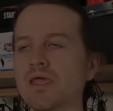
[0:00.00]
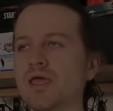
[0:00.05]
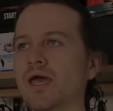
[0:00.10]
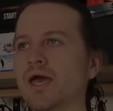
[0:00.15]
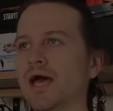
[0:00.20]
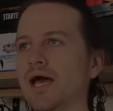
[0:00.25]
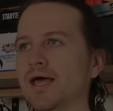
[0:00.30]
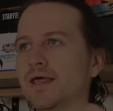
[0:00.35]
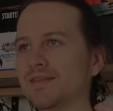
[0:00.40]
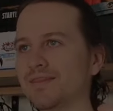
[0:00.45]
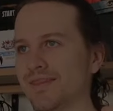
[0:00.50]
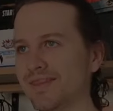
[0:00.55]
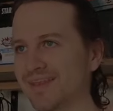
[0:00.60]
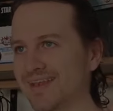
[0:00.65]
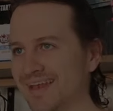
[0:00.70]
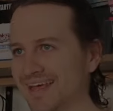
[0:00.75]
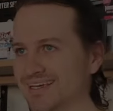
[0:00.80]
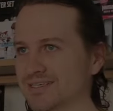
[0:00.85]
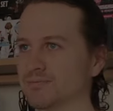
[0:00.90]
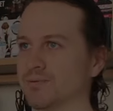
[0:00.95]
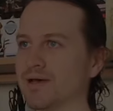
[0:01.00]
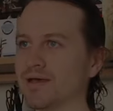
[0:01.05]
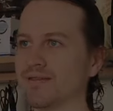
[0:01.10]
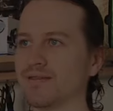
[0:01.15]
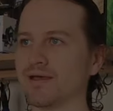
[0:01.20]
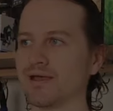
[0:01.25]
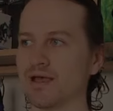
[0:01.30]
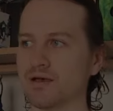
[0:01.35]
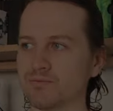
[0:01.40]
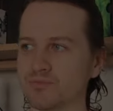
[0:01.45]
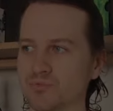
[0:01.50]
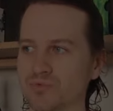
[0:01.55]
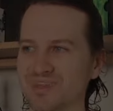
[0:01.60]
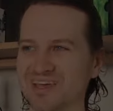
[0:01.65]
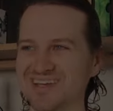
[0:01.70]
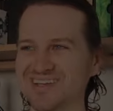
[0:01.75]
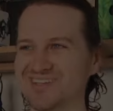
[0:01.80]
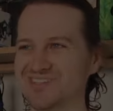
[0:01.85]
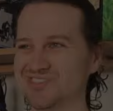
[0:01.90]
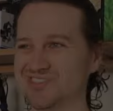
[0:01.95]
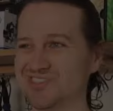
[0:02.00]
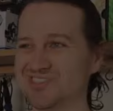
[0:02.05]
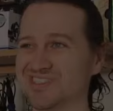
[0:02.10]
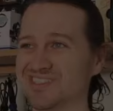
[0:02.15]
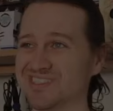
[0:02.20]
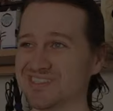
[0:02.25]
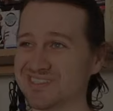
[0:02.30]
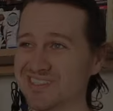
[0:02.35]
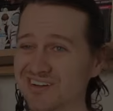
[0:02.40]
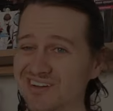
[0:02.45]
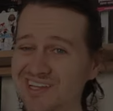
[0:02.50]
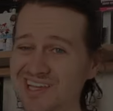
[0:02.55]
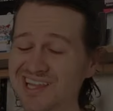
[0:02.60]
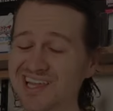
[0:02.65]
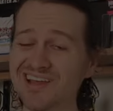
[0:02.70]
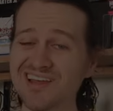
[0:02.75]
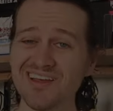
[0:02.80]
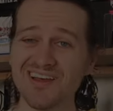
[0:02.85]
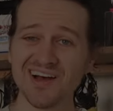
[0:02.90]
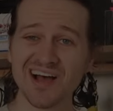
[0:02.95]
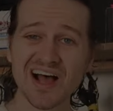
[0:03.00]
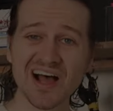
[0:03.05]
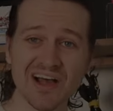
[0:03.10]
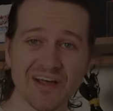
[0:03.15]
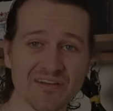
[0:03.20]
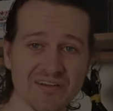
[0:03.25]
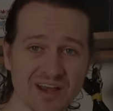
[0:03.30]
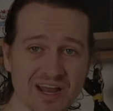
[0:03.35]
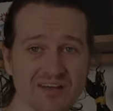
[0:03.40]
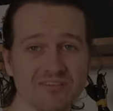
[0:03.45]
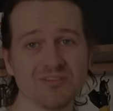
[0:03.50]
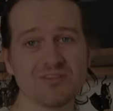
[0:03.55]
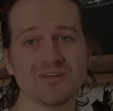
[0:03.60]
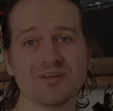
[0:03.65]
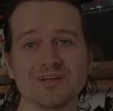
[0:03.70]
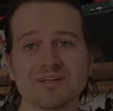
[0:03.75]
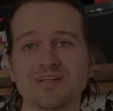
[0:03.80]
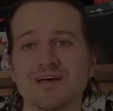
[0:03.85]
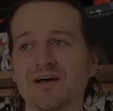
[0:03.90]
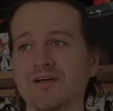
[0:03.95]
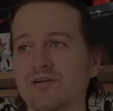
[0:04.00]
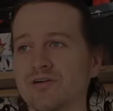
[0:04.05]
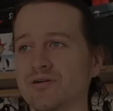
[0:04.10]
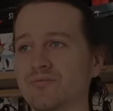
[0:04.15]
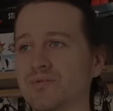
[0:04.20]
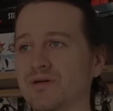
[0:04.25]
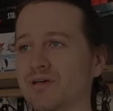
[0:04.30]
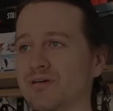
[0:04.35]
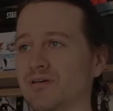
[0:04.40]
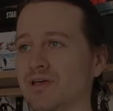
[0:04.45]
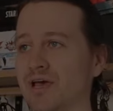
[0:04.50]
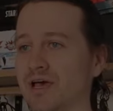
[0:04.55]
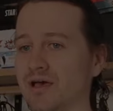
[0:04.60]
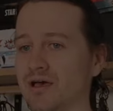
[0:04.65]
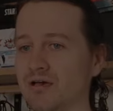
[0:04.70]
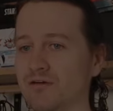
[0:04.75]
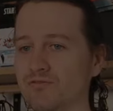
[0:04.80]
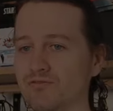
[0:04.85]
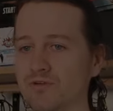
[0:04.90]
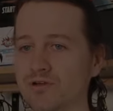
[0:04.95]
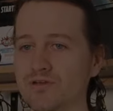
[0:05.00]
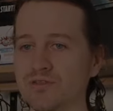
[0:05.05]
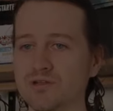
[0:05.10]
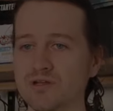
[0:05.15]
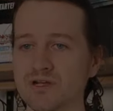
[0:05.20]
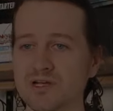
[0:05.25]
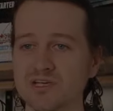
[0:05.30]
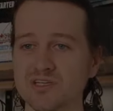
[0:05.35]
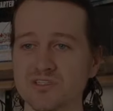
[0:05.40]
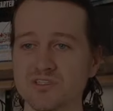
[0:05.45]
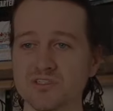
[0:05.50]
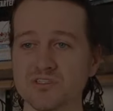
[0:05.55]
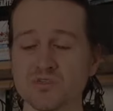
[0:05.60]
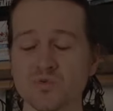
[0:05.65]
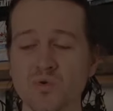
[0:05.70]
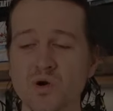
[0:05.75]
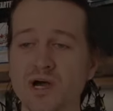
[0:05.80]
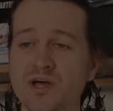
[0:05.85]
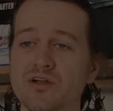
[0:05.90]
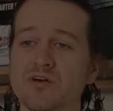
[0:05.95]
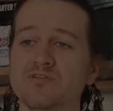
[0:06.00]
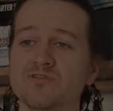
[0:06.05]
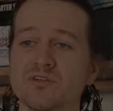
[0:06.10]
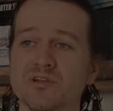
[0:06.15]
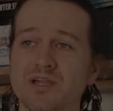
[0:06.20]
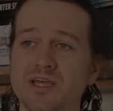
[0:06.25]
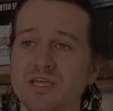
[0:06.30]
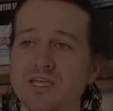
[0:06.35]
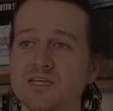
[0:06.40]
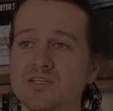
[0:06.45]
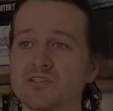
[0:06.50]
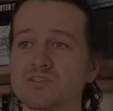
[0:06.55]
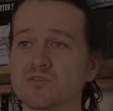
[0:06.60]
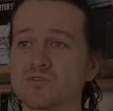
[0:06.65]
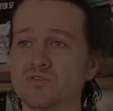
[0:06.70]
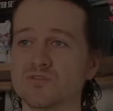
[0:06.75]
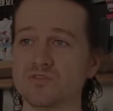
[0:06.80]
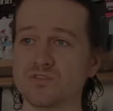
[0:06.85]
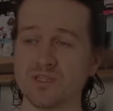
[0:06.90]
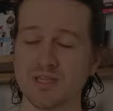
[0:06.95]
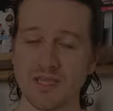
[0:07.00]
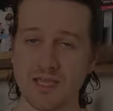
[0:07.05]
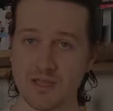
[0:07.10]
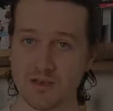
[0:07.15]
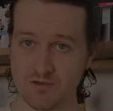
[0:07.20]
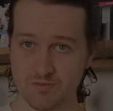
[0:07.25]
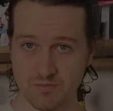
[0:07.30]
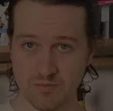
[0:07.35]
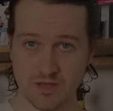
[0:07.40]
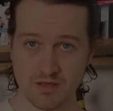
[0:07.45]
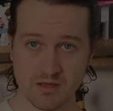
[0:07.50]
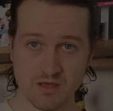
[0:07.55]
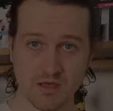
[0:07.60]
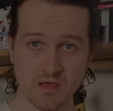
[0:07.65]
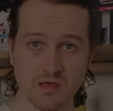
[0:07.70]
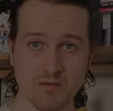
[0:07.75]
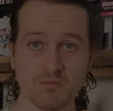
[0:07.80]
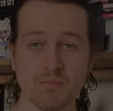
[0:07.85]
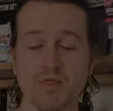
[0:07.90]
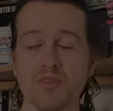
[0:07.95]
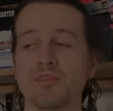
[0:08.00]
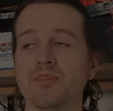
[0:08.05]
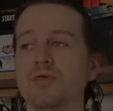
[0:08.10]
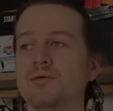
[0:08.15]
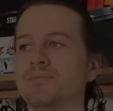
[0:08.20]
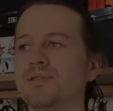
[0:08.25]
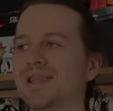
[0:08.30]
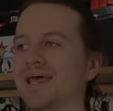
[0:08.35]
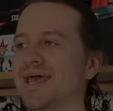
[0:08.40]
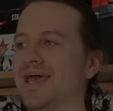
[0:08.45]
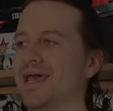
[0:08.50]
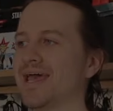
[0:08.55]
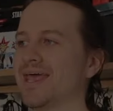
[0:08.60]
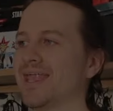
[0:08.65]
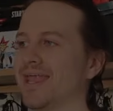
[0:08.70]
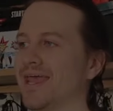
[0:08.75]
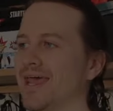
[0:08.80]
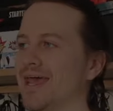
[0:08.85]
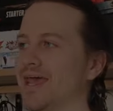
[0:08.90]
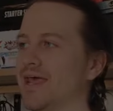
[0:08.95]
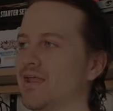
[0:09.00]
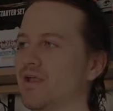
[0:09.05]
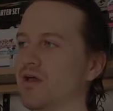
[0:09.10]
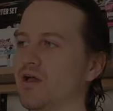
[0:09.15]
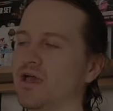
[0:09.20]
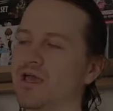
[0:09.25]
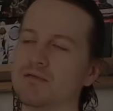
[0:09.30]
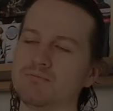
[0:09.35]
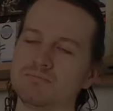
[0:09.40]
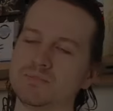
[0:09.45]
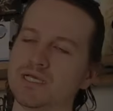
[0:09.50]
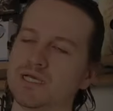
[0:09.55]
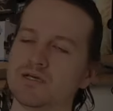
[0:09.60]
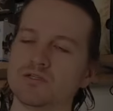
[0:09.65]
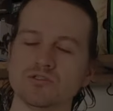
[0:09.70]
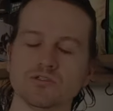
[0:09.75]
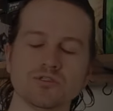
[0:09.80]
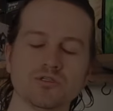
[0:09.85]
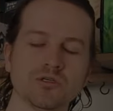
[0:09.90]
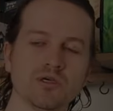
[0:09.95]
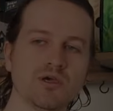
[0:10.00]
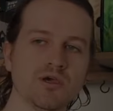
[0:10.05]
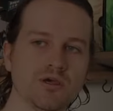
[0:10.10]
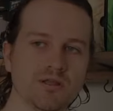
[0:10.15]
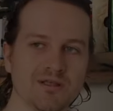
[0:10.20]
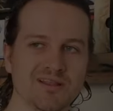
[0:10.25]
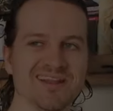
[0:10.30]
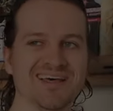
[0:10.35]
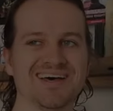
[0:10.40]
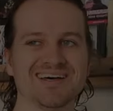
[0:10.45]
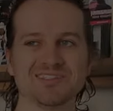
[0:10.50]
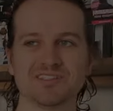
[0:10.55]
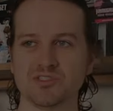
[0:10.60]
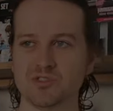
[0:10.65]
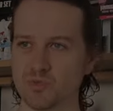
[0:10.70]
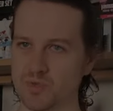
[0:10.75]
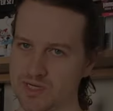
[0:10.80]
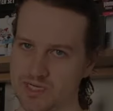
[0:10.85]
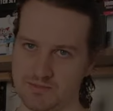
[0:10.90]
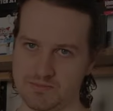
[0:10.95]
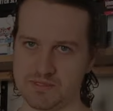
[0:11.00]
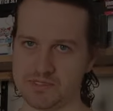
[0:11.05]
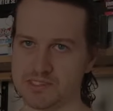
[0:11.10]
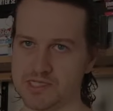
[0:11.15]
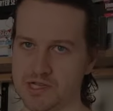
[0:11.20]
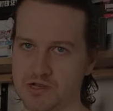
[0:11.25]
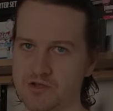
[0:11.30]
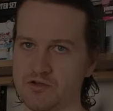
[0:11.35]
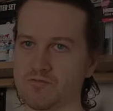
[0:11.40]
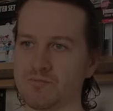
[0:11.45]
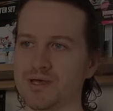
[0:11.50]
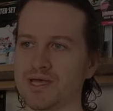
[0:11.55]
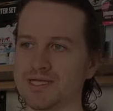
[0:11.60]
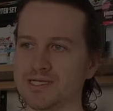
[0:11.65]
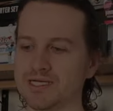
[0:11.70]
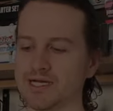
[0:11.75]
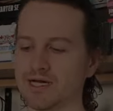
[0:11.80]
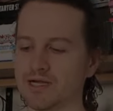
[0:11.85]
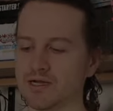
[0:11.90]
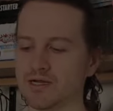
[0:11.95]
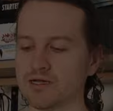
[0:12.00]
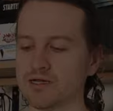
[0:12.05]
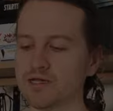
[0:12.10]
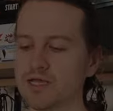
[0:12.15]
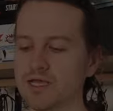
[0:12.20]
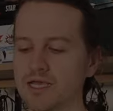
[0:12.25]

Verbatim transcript: The next part that comes with that is using cellular. I don't have a lot of data on my phone that I can use. Quite often I get sort of to the end of my monthly plan and I'm down to the last 20% of my data.